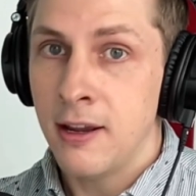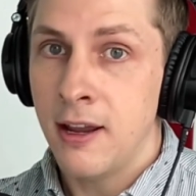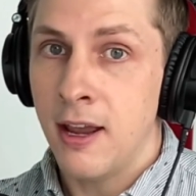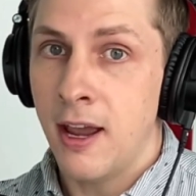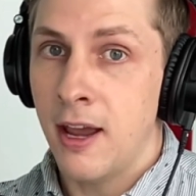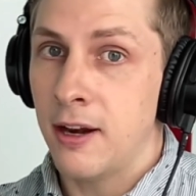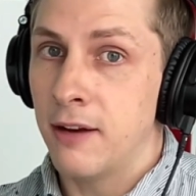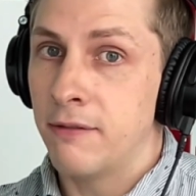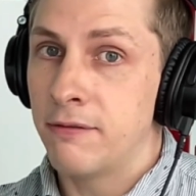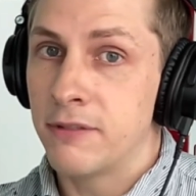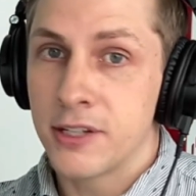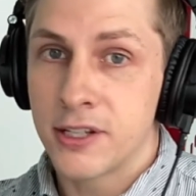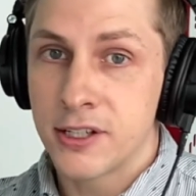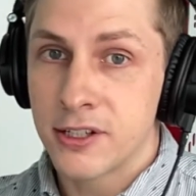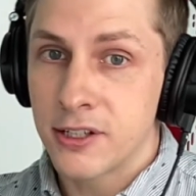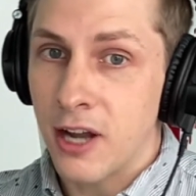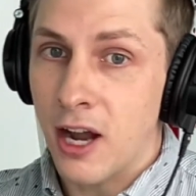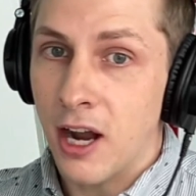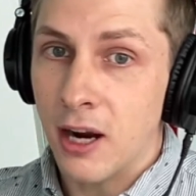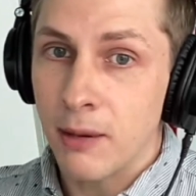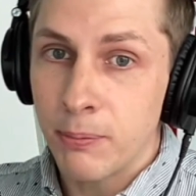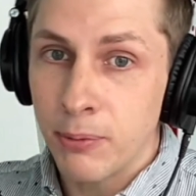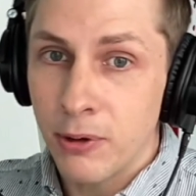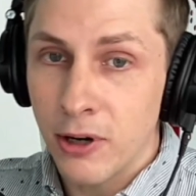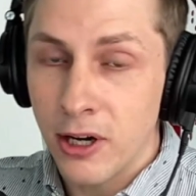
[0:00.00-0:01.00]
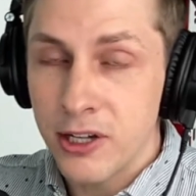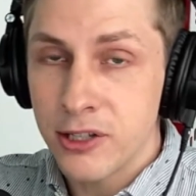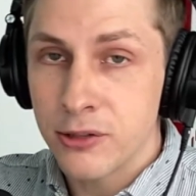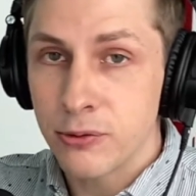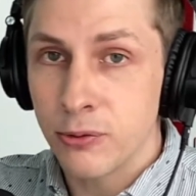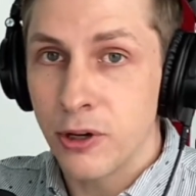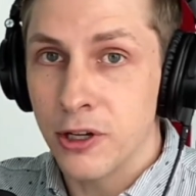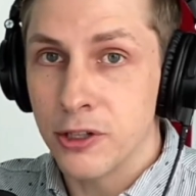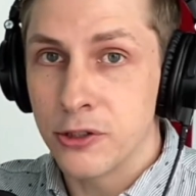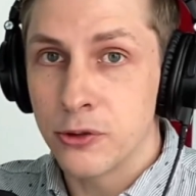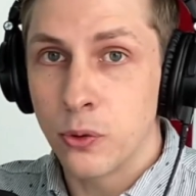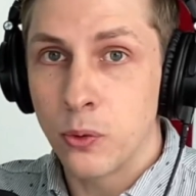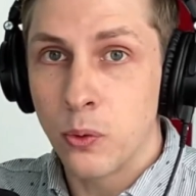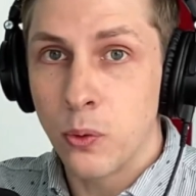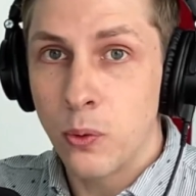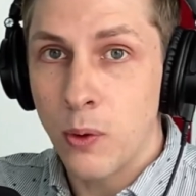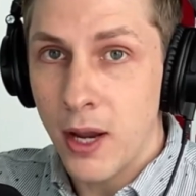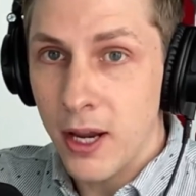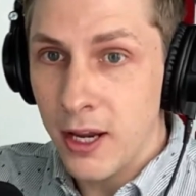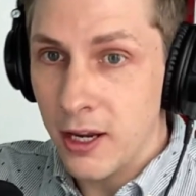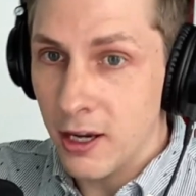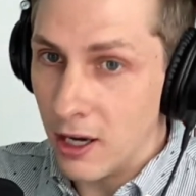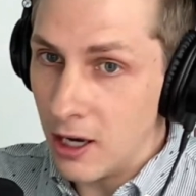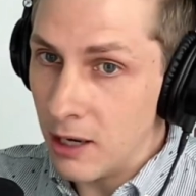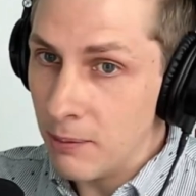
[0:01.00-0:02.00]
And if the stock price runs
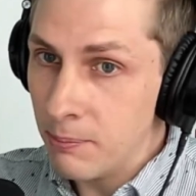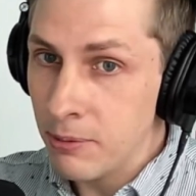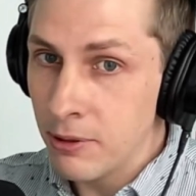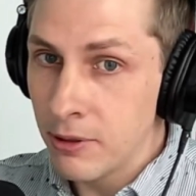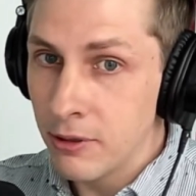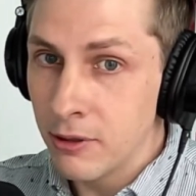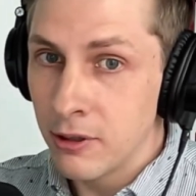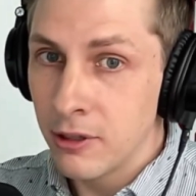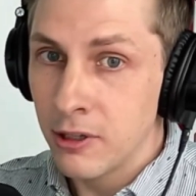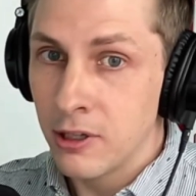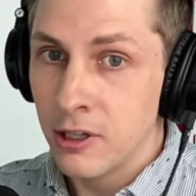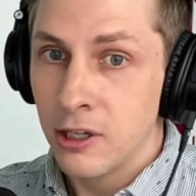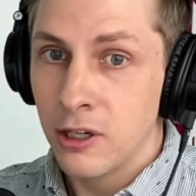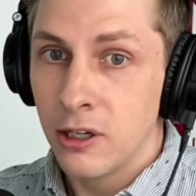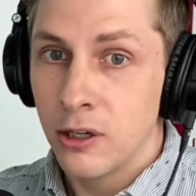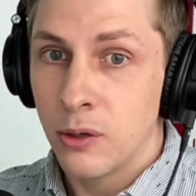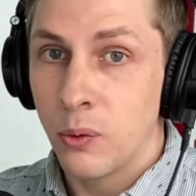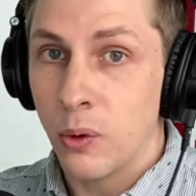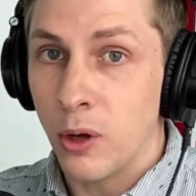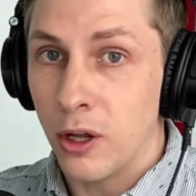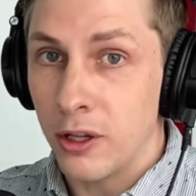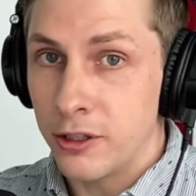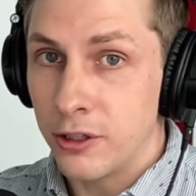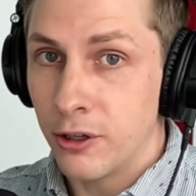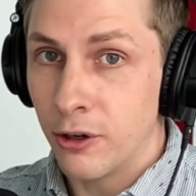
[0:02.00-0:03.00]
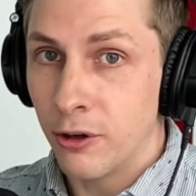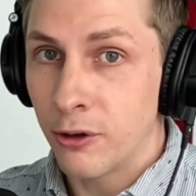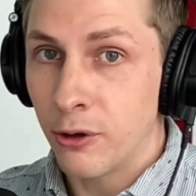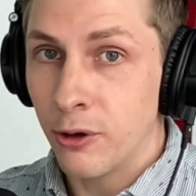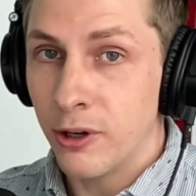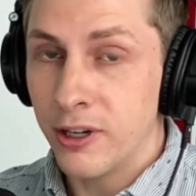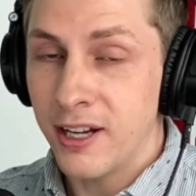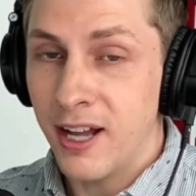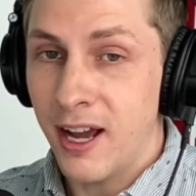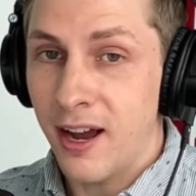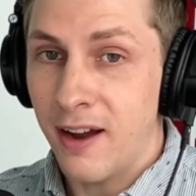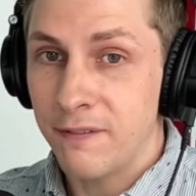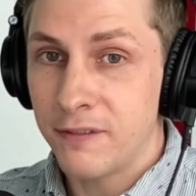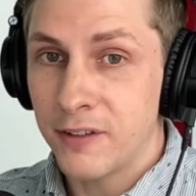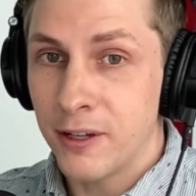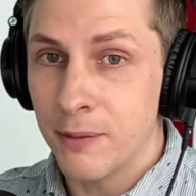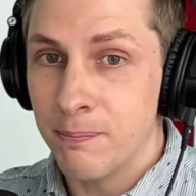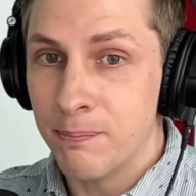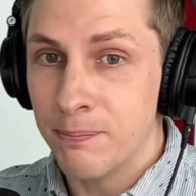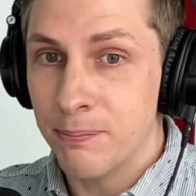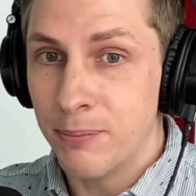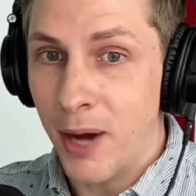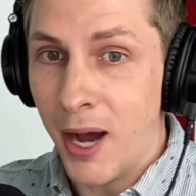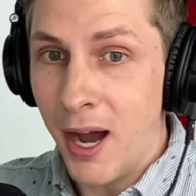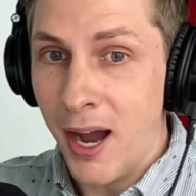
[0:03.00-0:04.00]
way up, well, you're going to have to
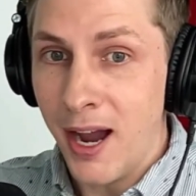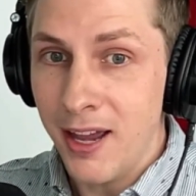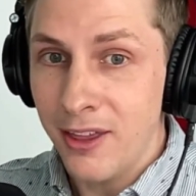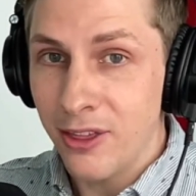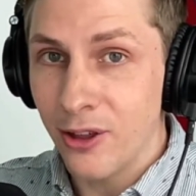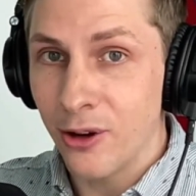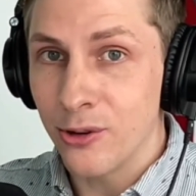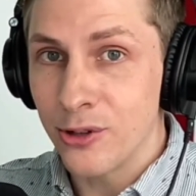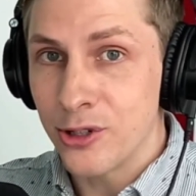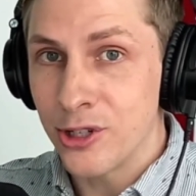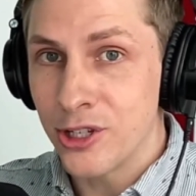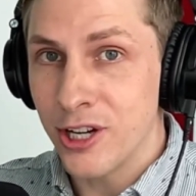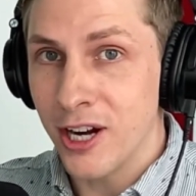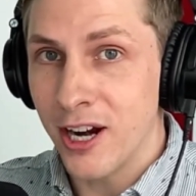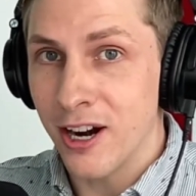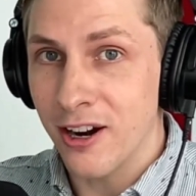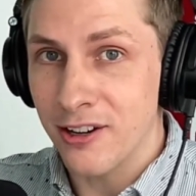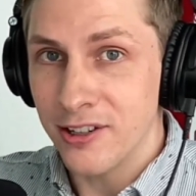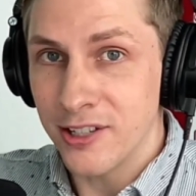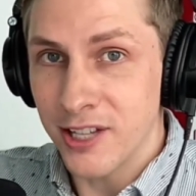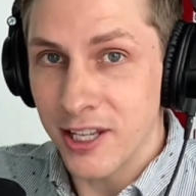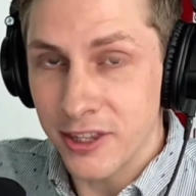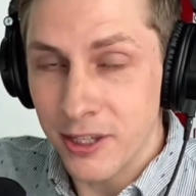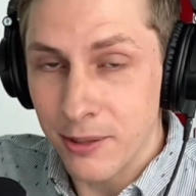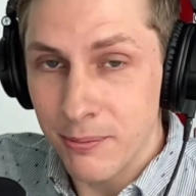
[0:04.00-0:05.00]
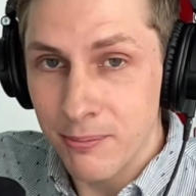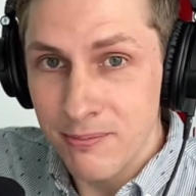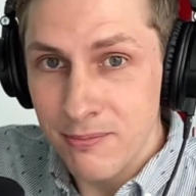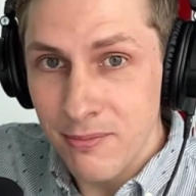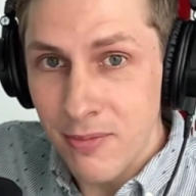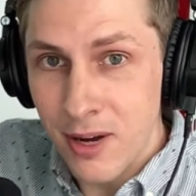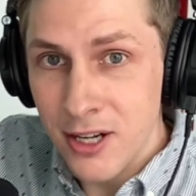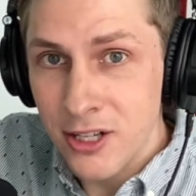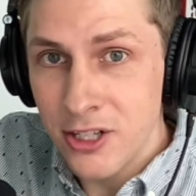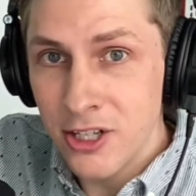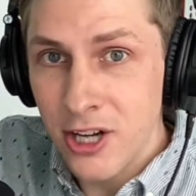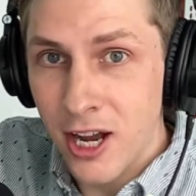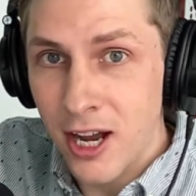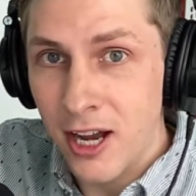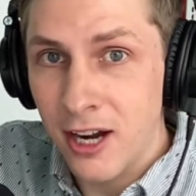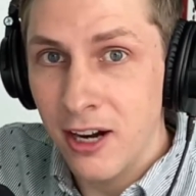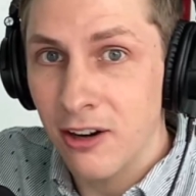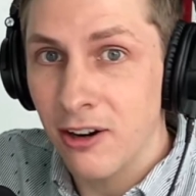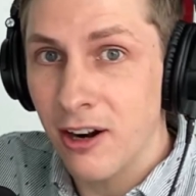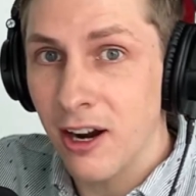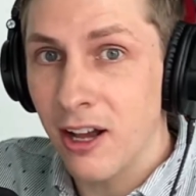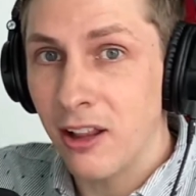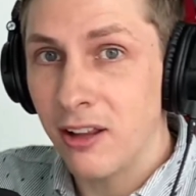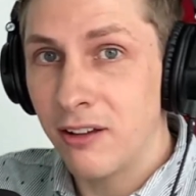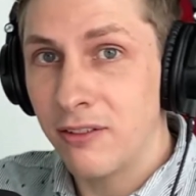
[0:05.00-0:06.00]
buy those shares at the much
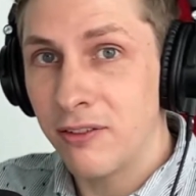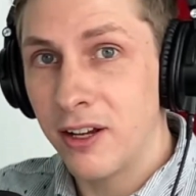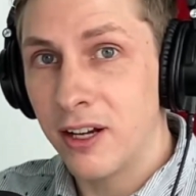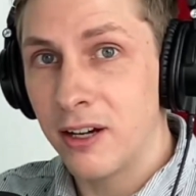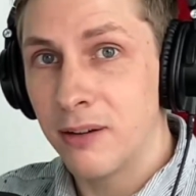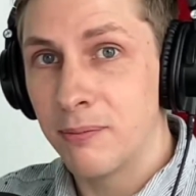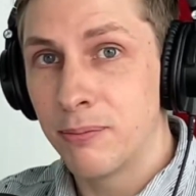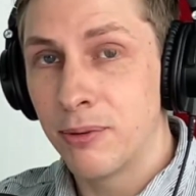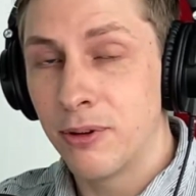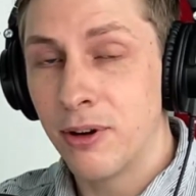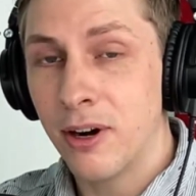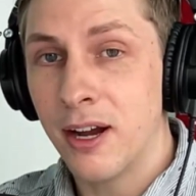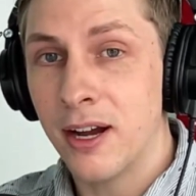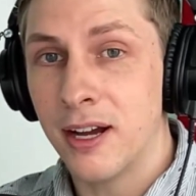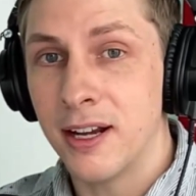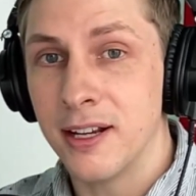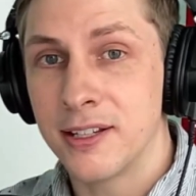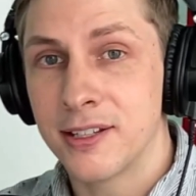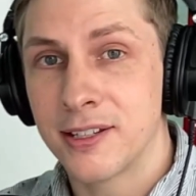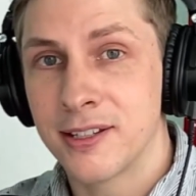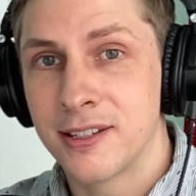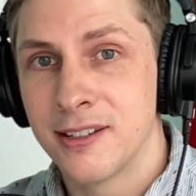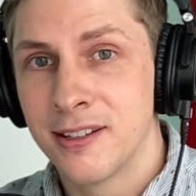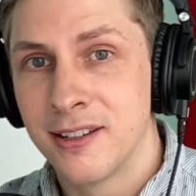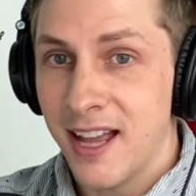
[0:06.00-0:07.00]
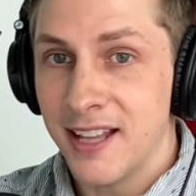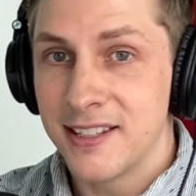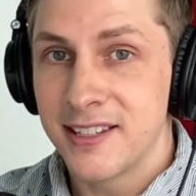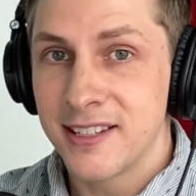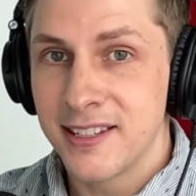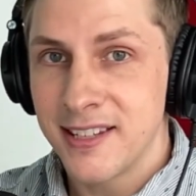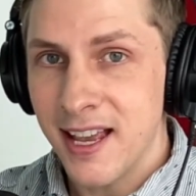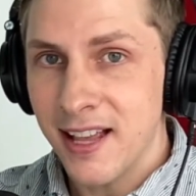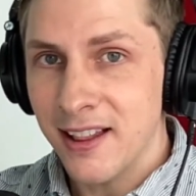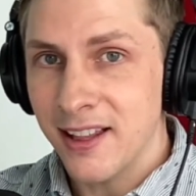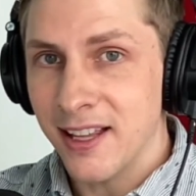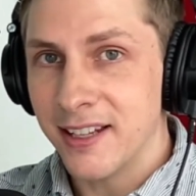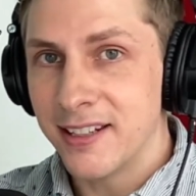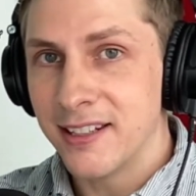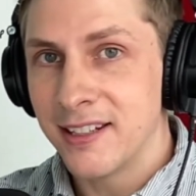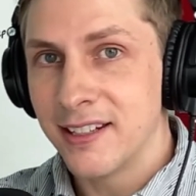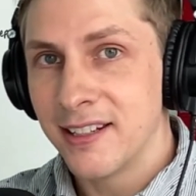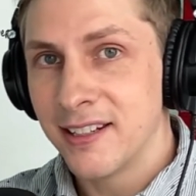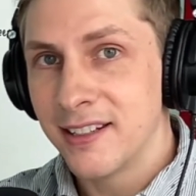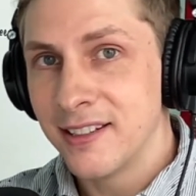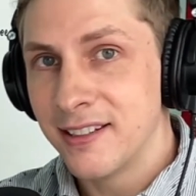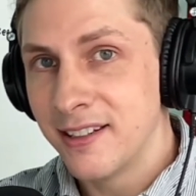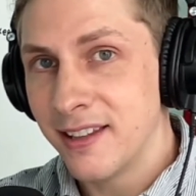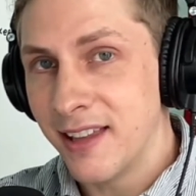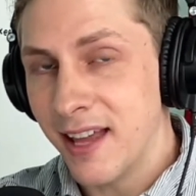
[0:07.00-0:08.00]
higher elevated price and sell it
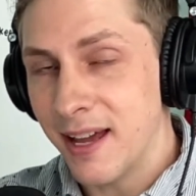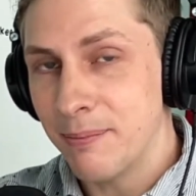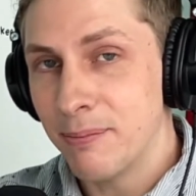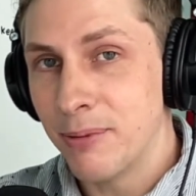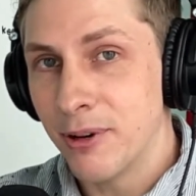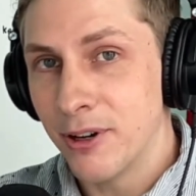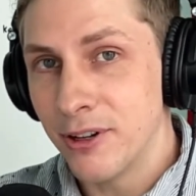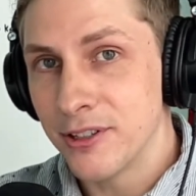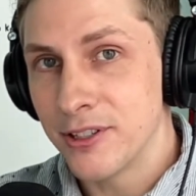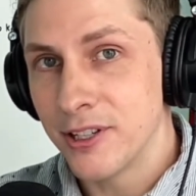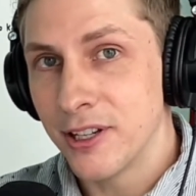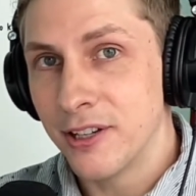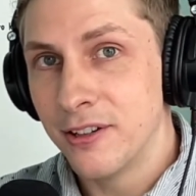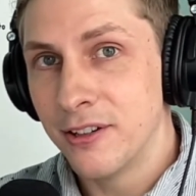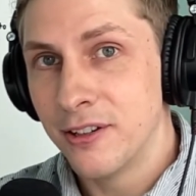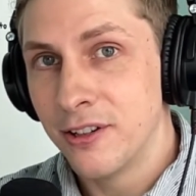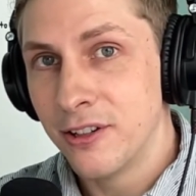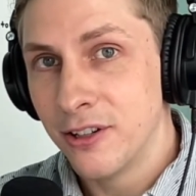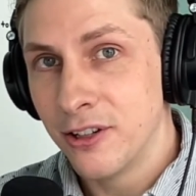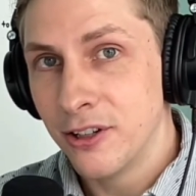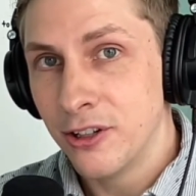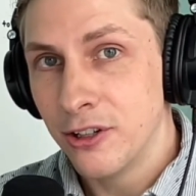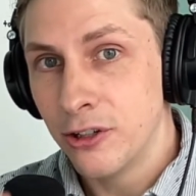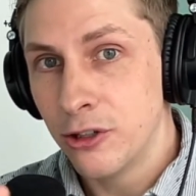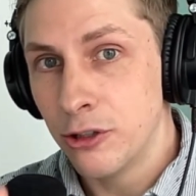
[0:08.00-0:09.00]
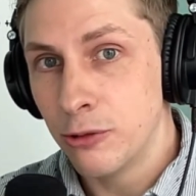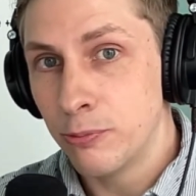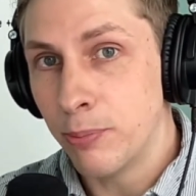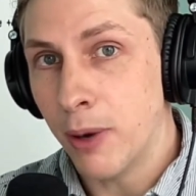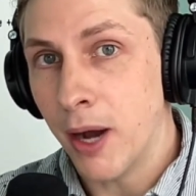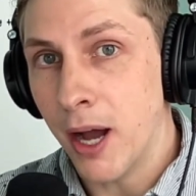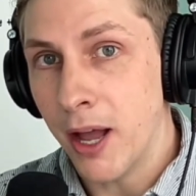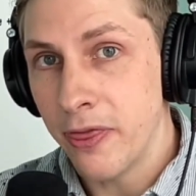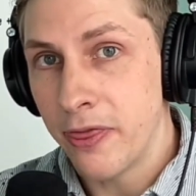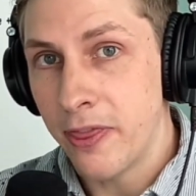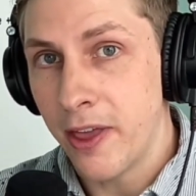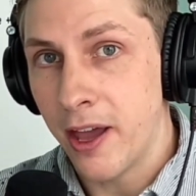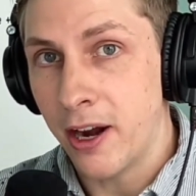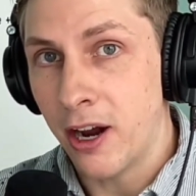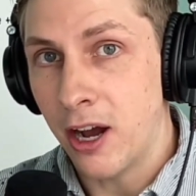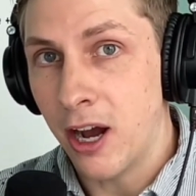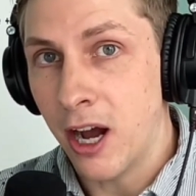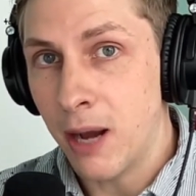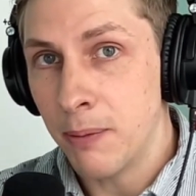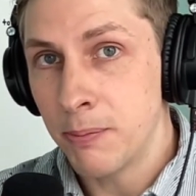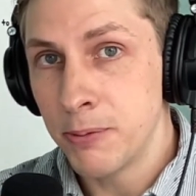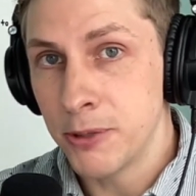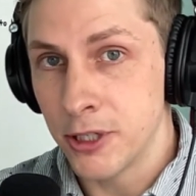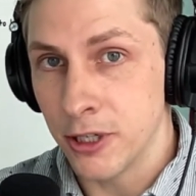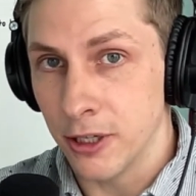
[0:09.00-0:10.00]
to that person who bought that
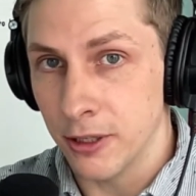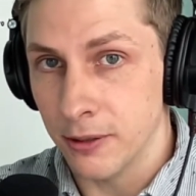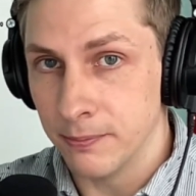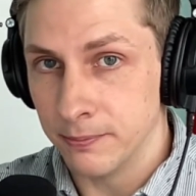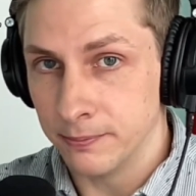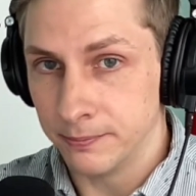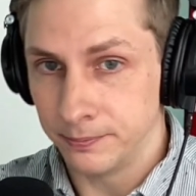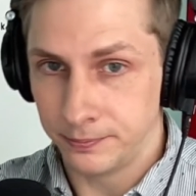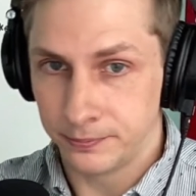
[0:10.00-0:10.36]
option.